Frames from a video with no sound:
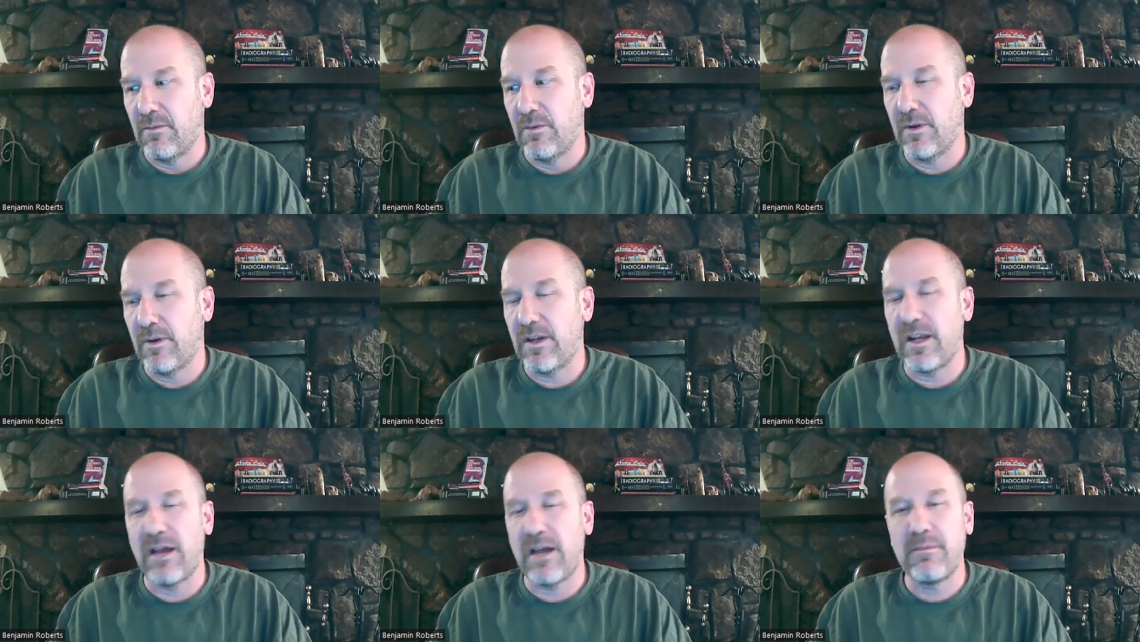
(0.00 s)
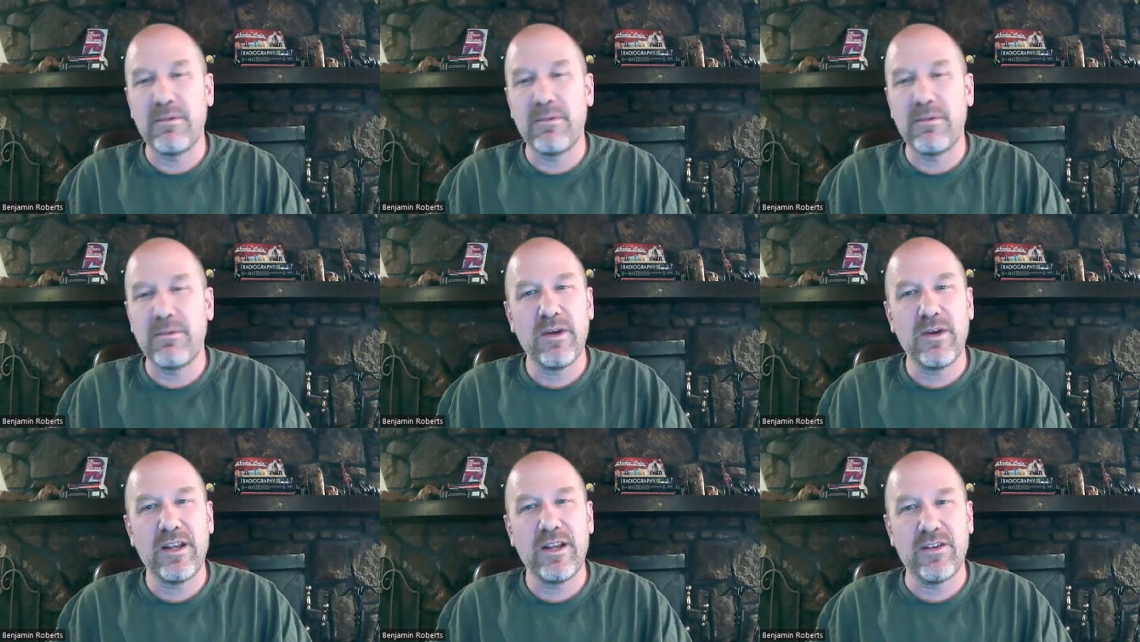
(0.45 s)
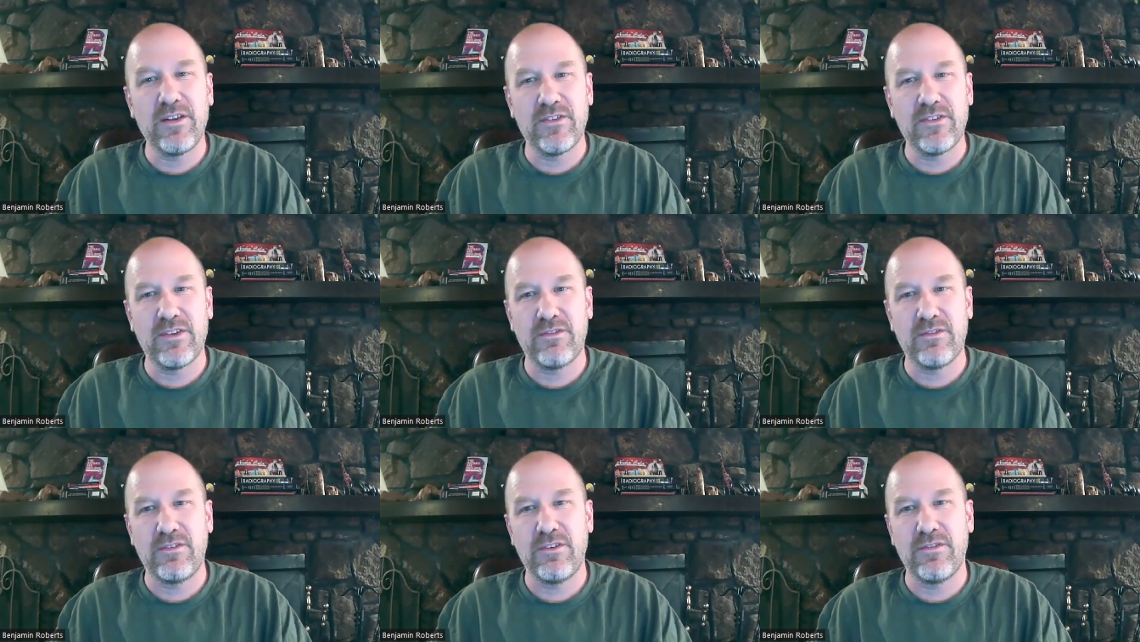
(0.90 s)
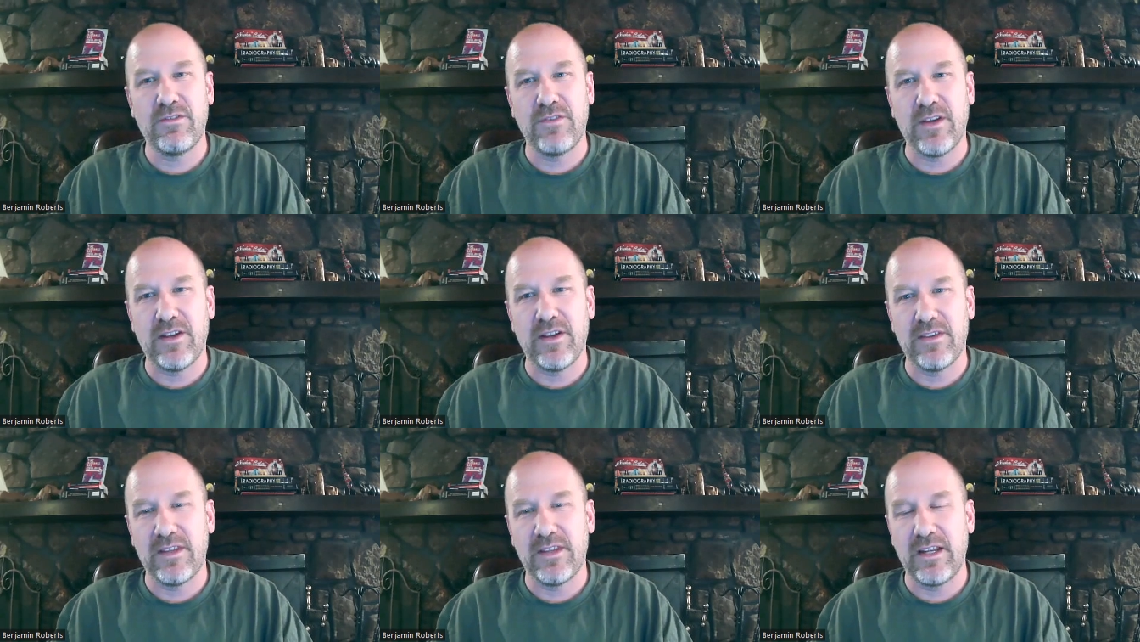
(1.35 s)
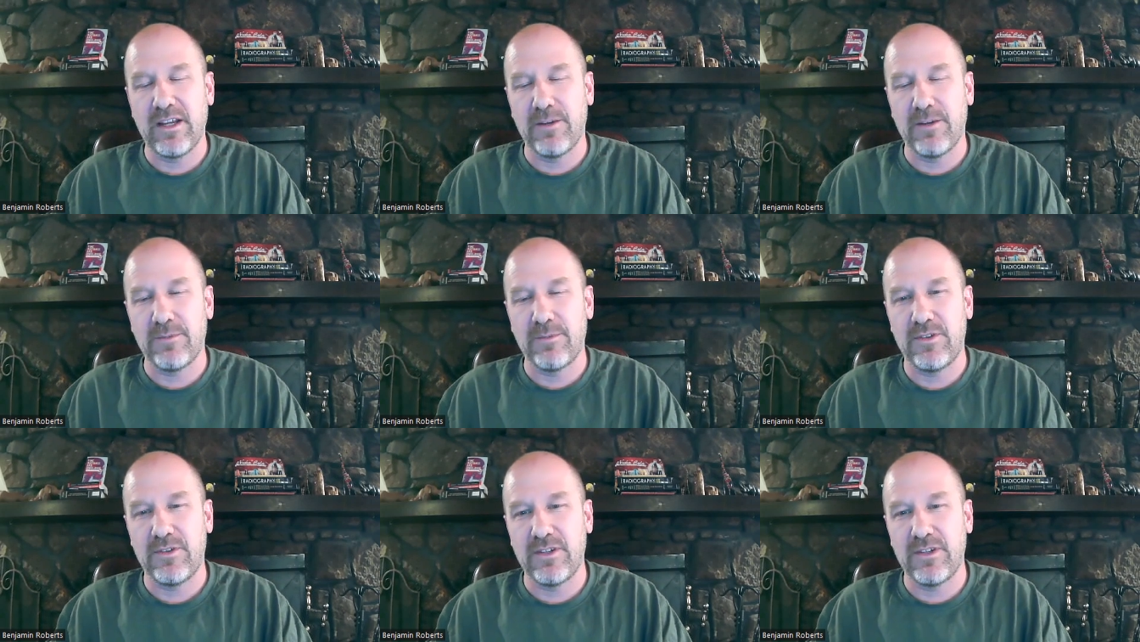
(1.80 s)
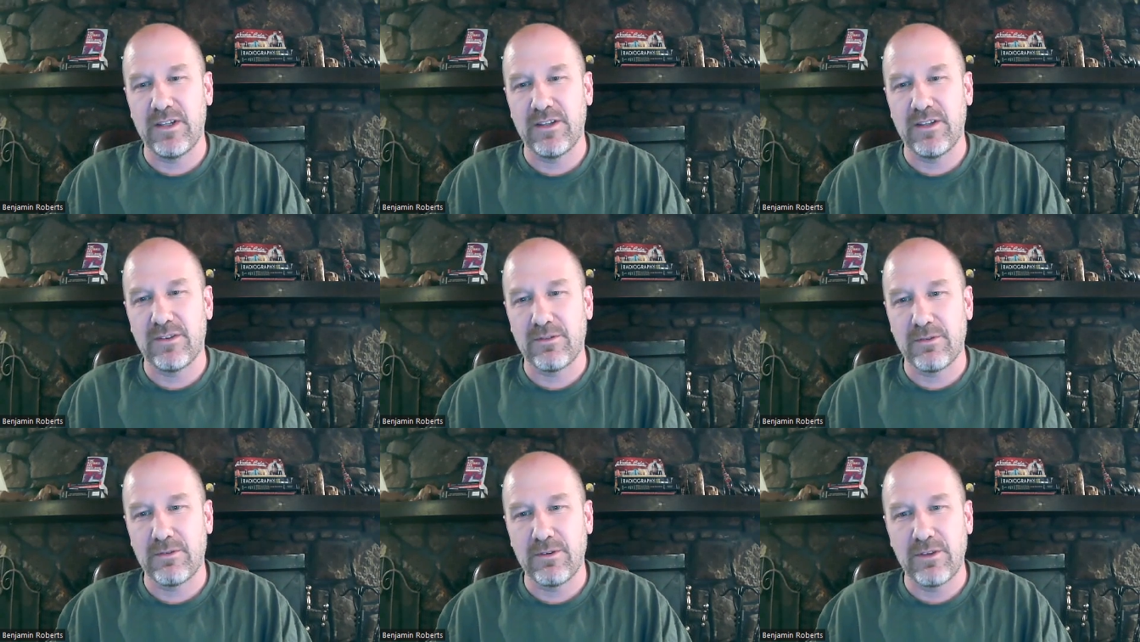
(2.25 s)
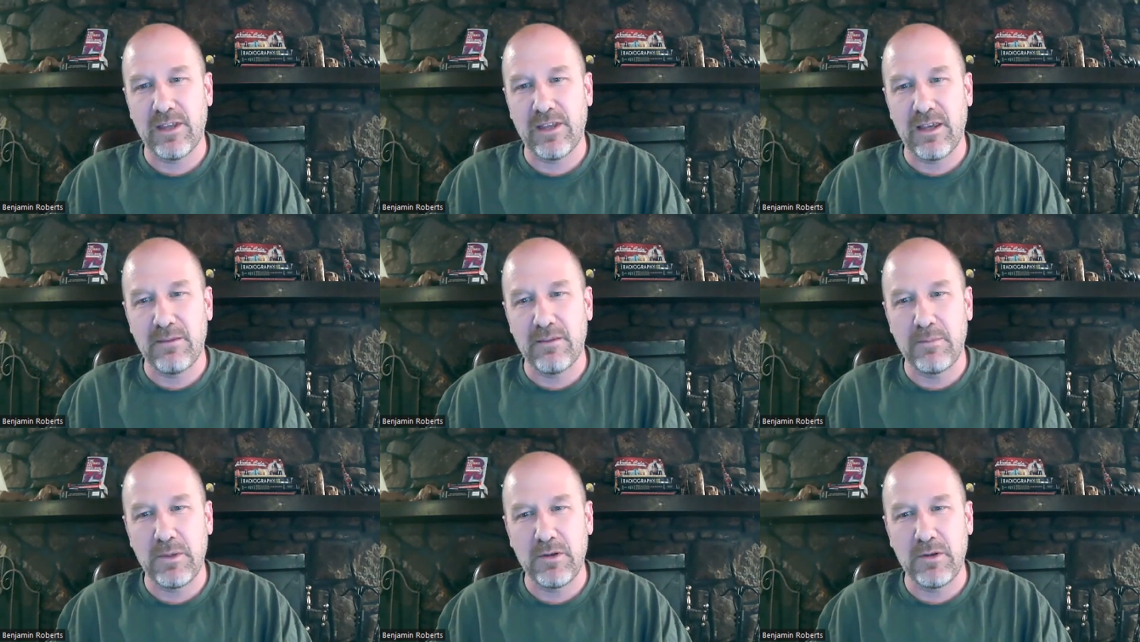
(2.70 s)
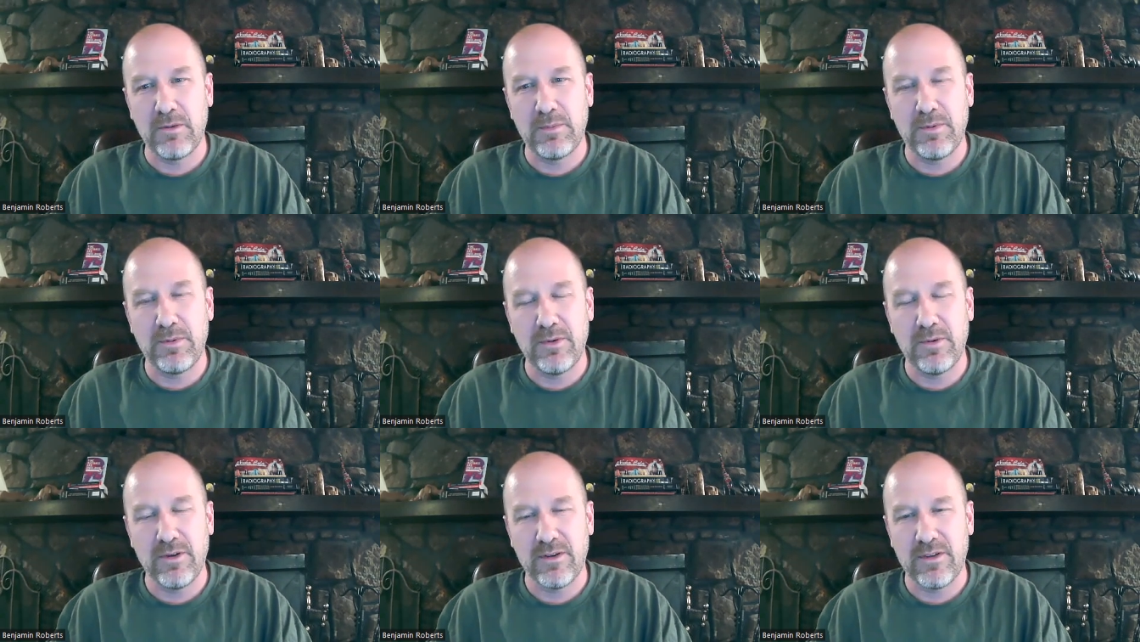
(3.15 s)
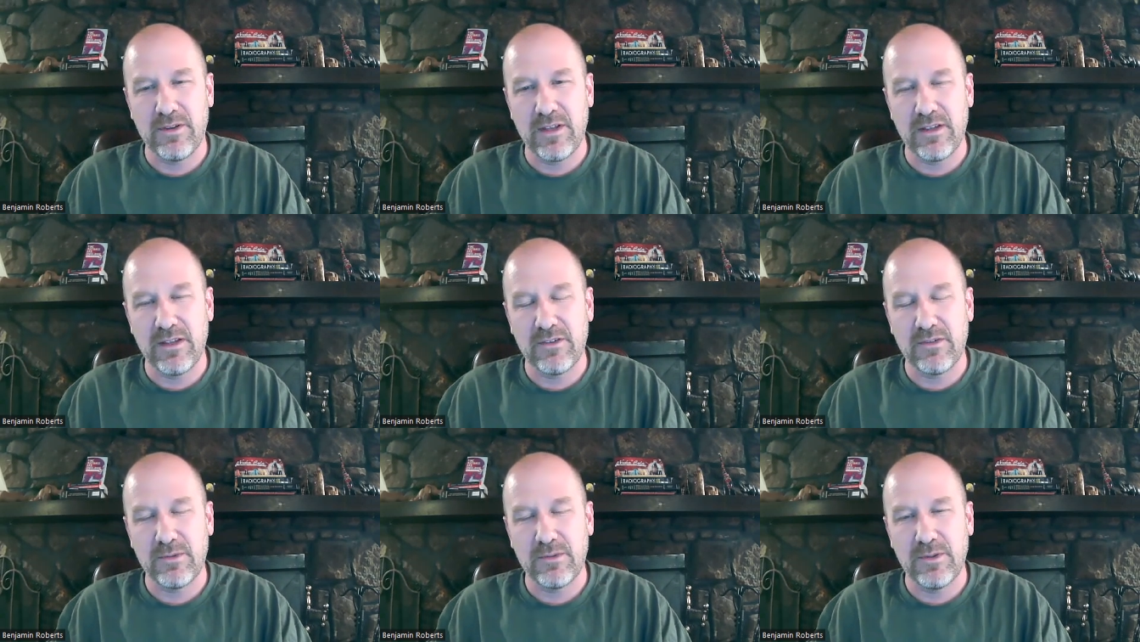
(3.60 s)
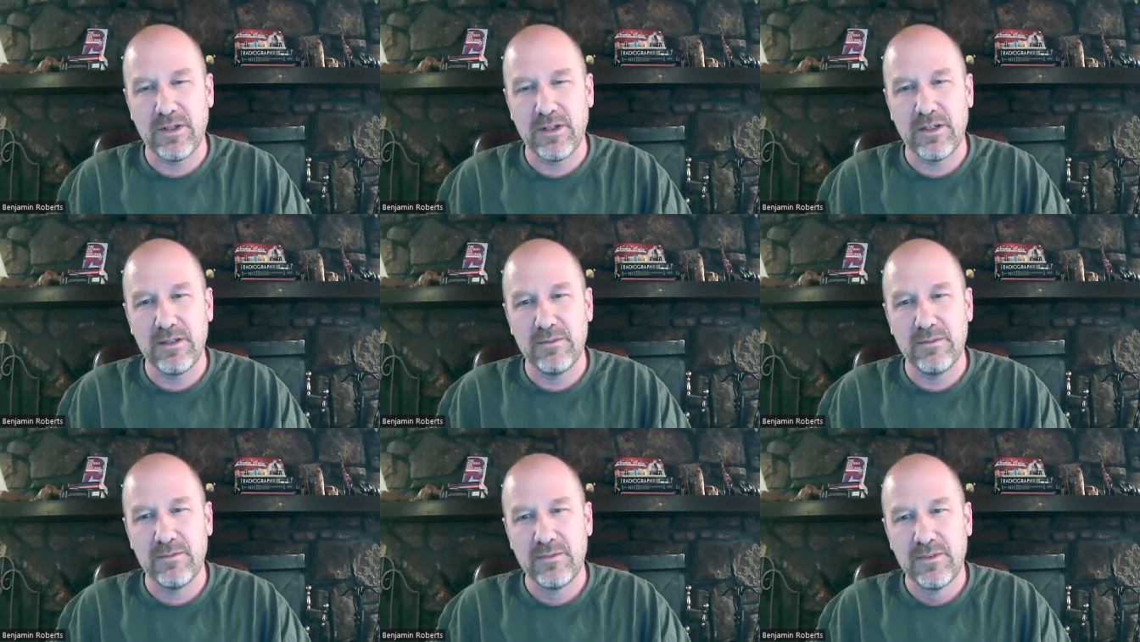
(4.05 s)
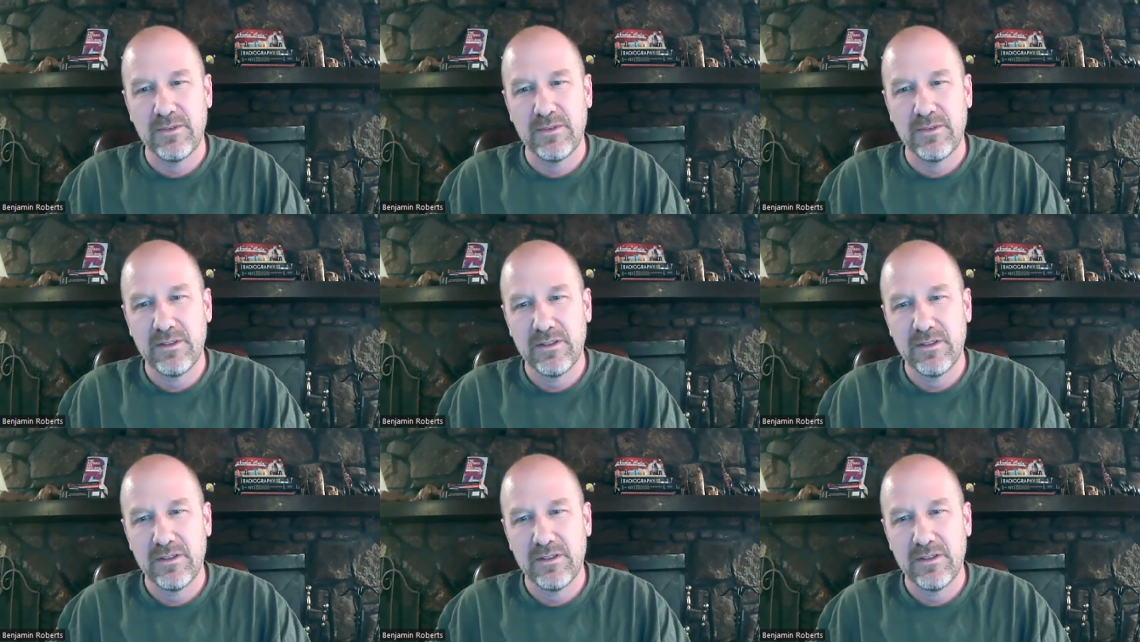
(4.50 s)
I mean, what else have you found that helps you get through that middle point or that swamp?